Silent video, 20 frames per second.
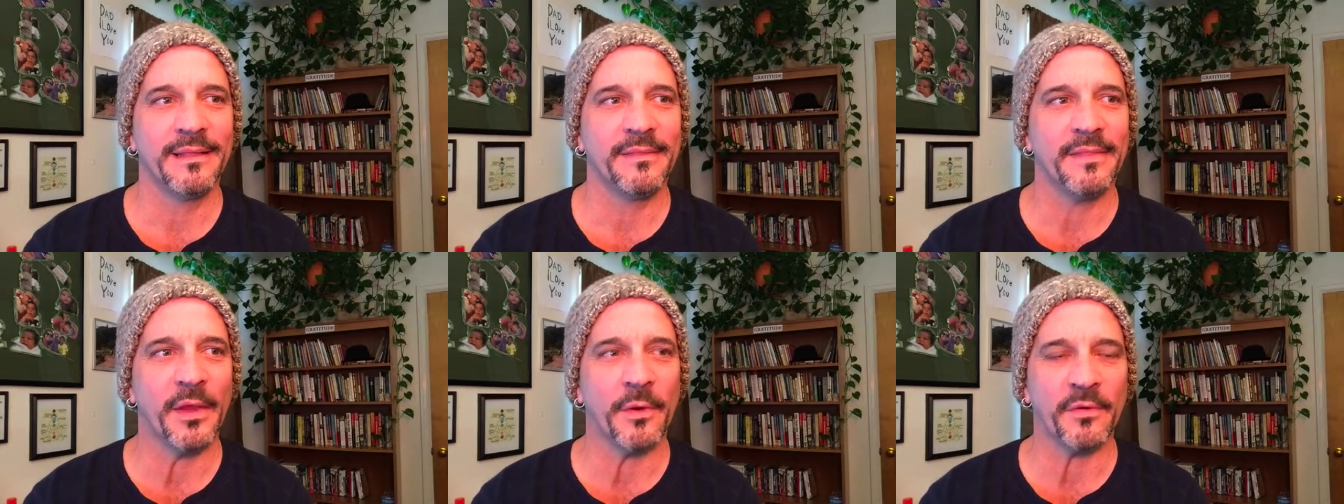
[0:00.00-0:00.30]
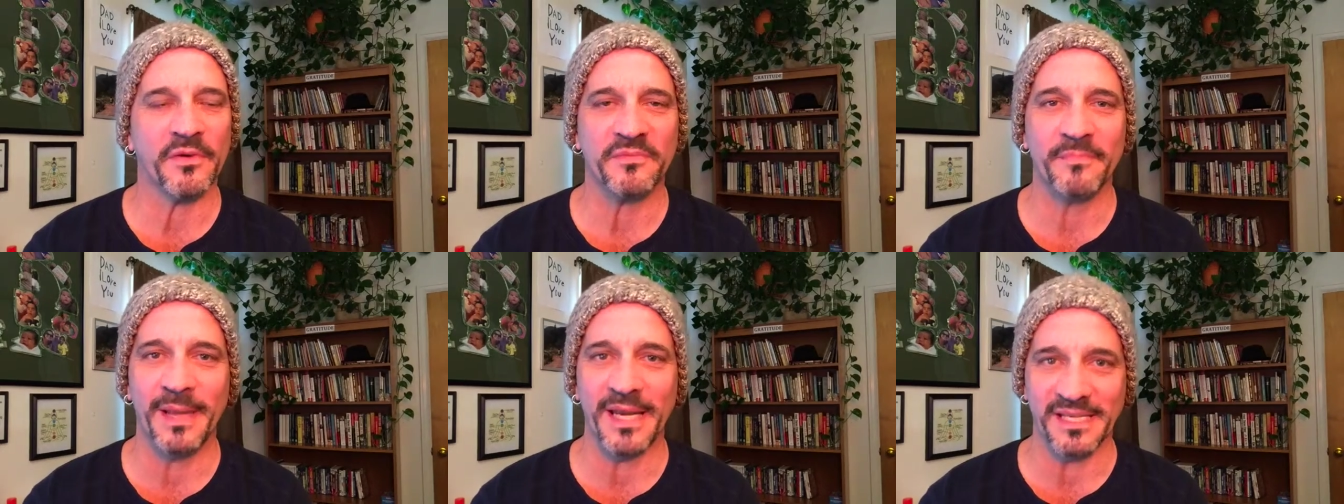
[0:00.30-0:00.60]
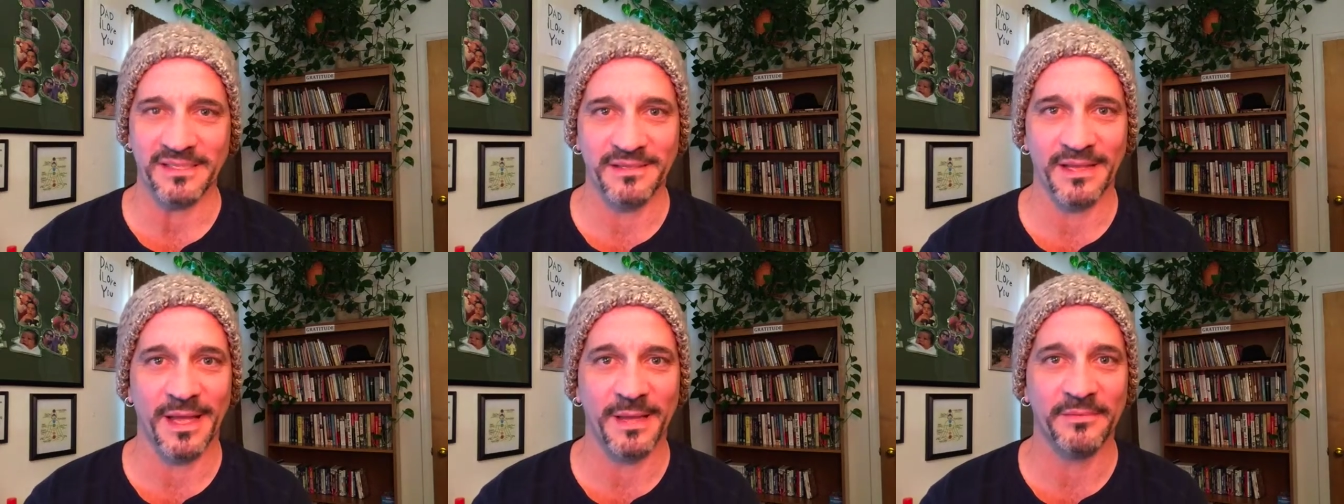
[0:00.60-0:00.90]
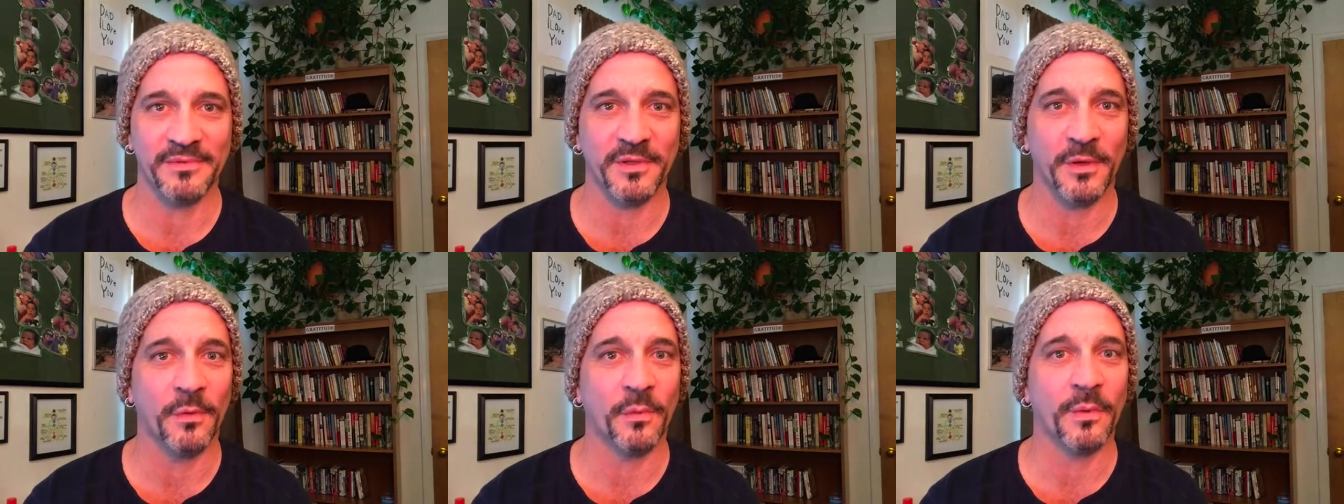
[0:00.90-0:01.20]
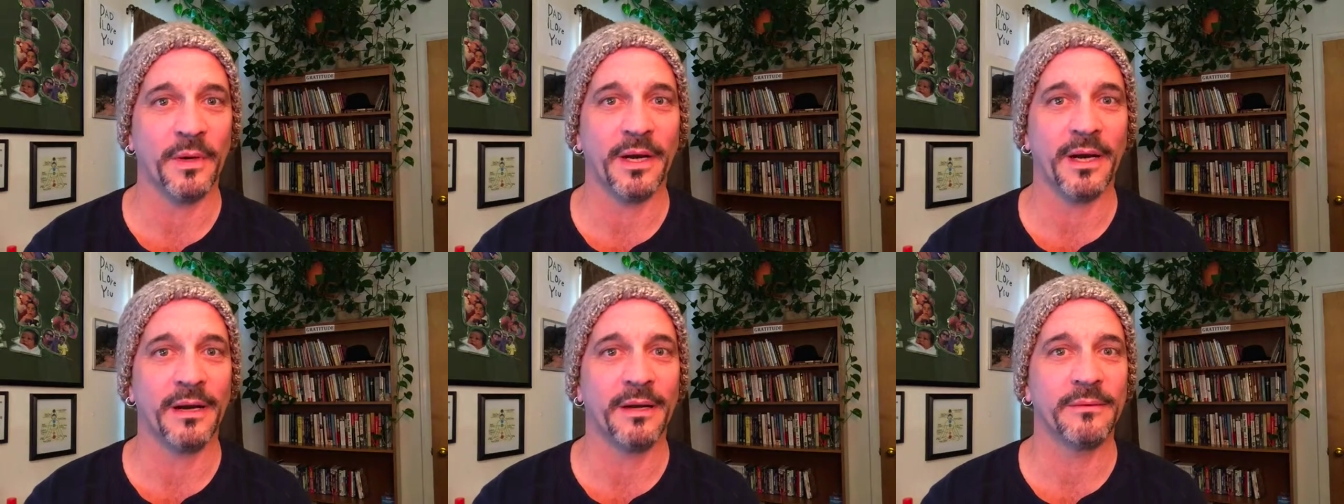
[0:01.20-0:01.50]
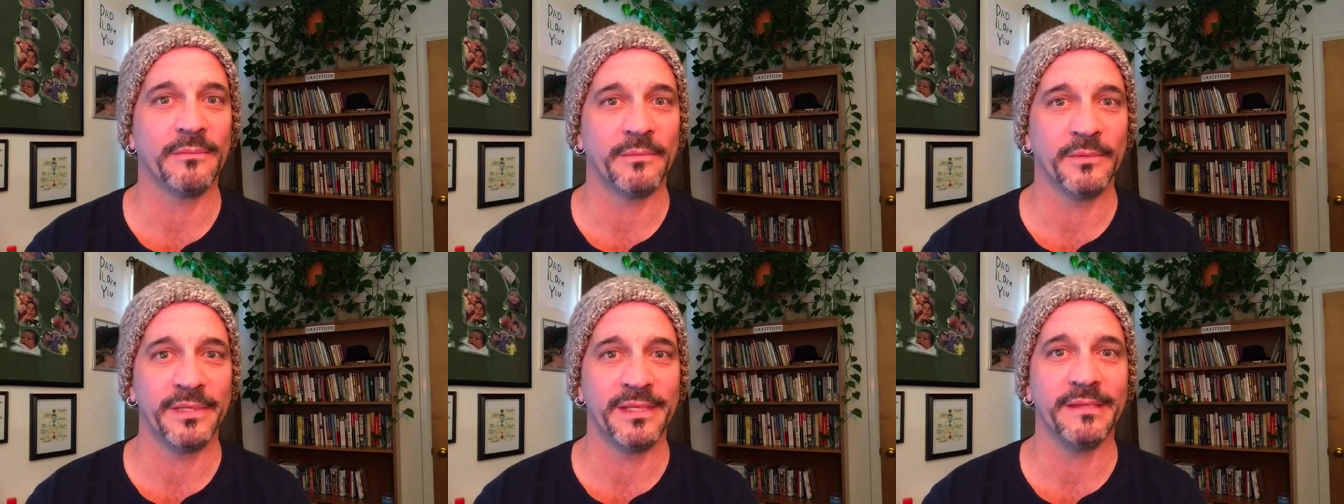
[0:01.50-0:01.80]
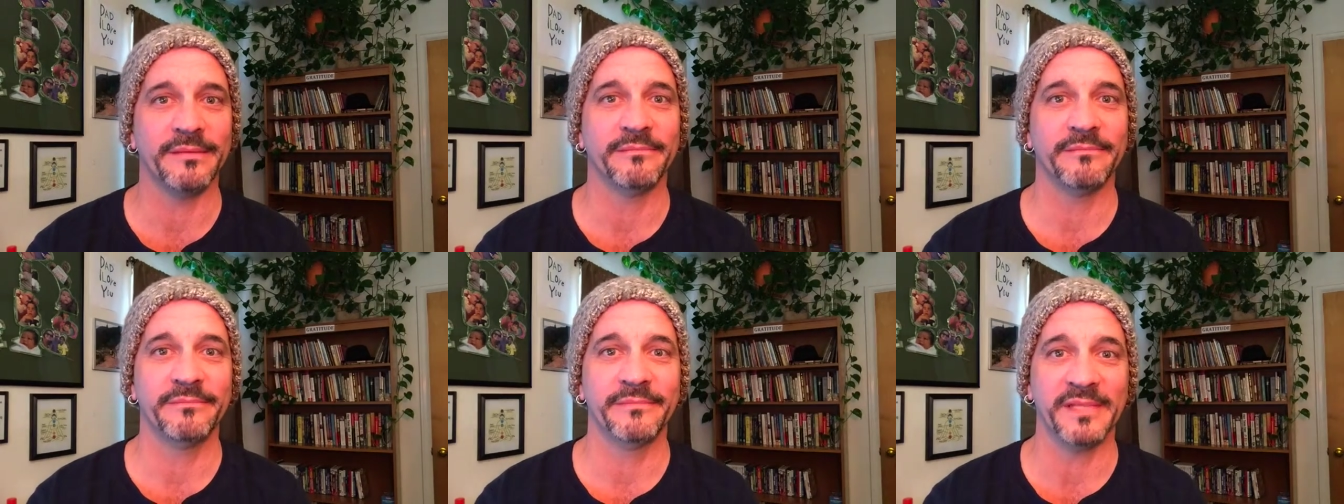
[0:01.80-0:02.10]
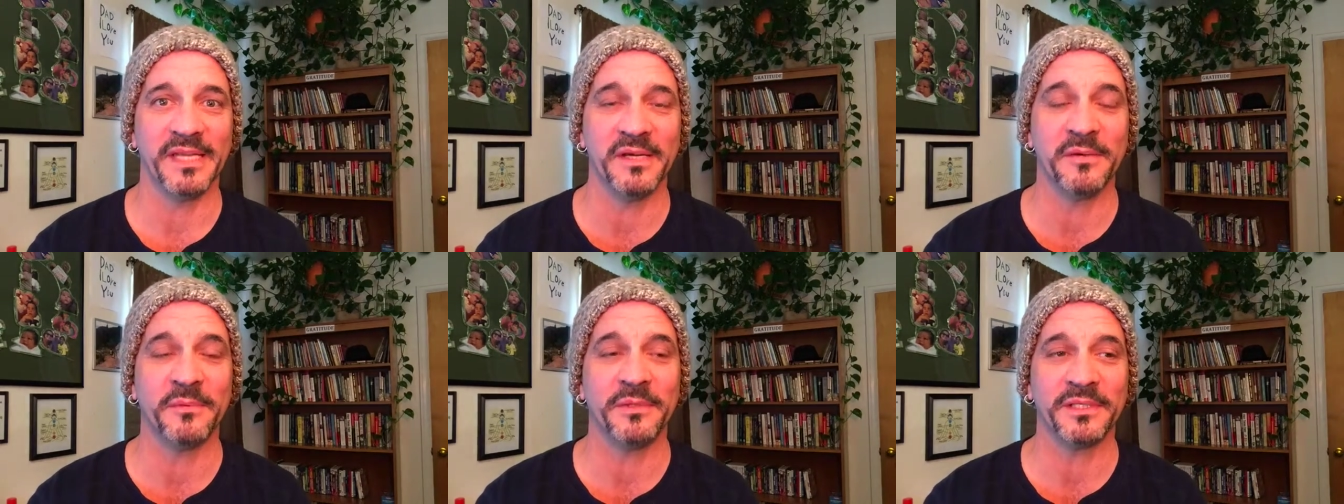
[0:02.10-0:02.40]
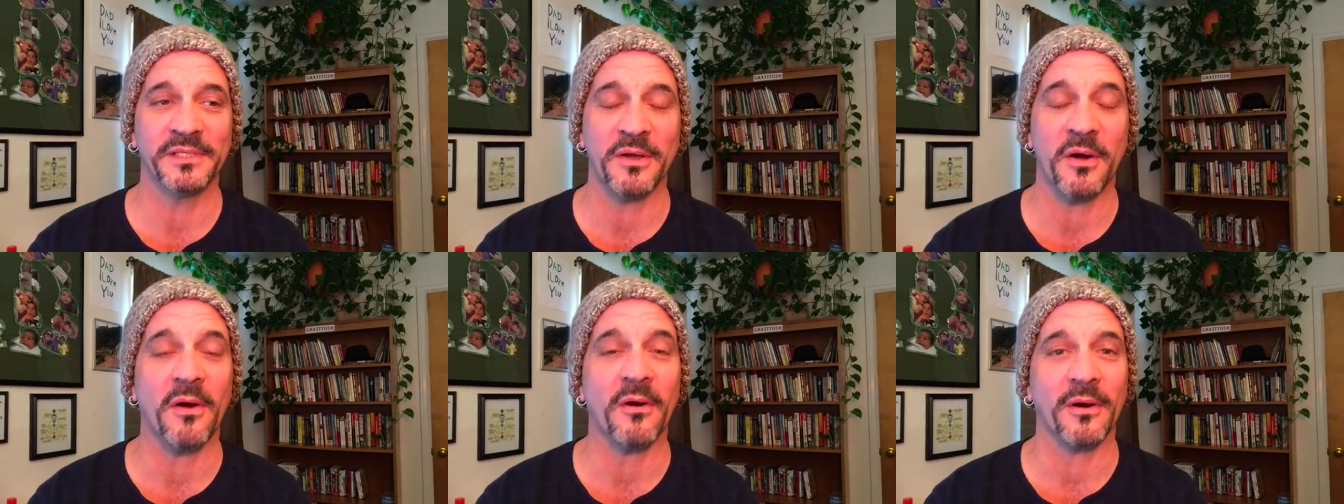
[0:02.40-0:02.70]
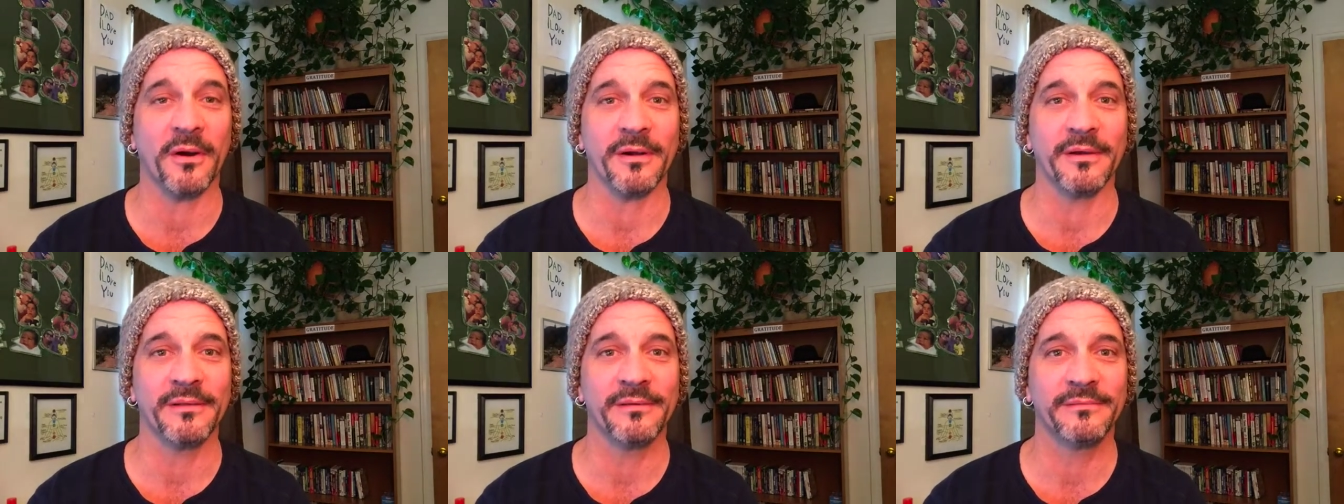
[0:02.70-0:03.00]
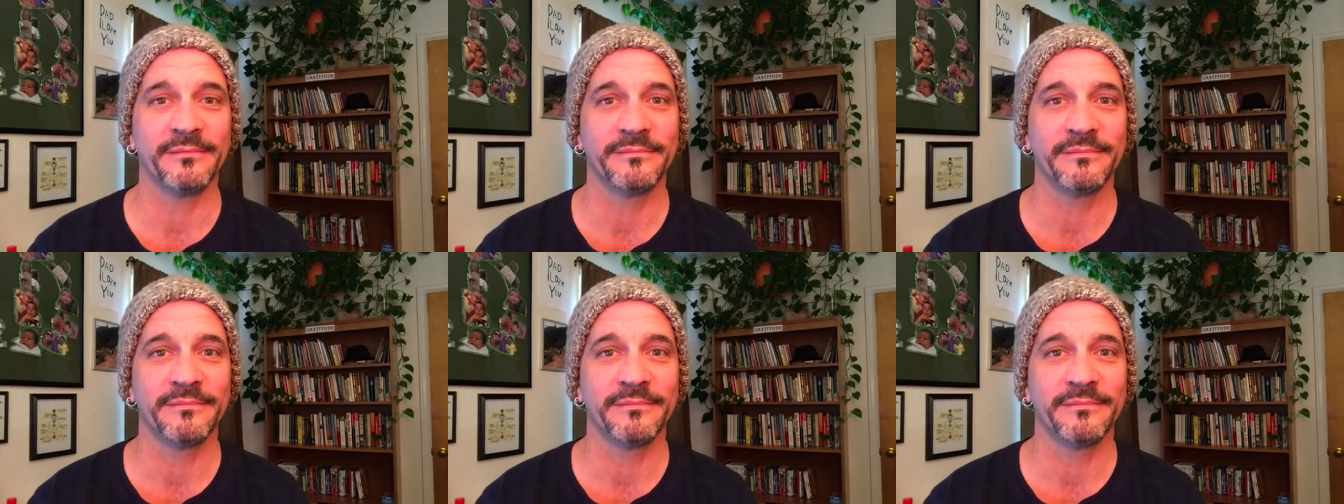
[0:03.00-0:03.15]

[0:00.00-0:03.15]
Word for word: there was many times though where when it was hard